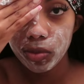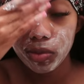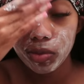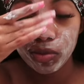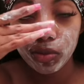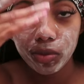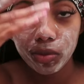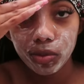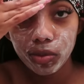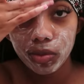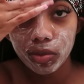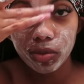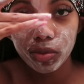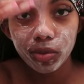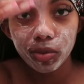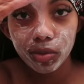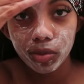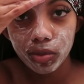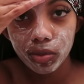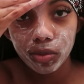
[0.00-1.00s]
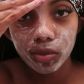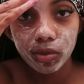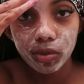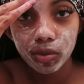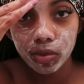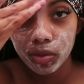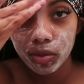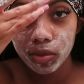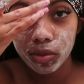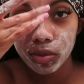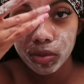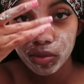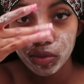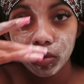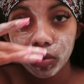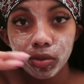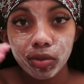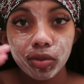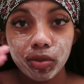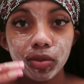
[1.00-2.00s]

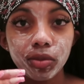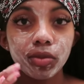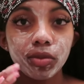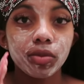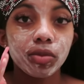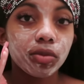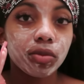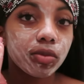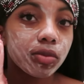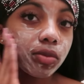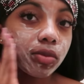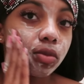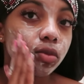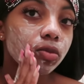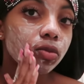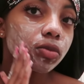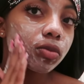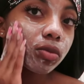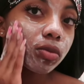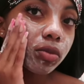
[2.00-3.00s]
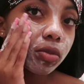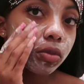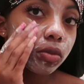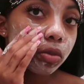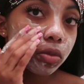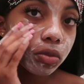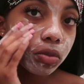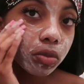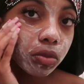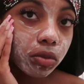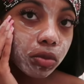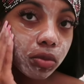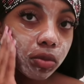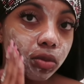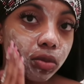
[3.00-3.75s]
(silence)